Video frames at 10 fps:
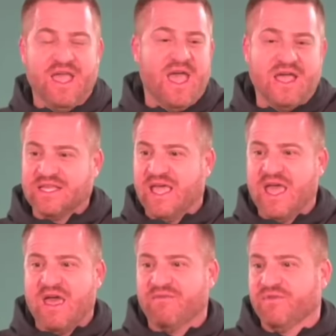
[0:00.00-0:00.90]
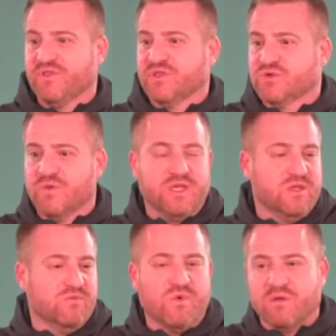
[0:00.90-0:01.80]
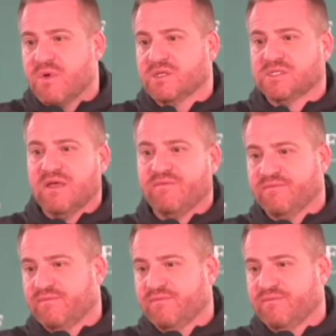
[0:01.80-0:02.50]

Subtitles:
as I have for the 21 months I've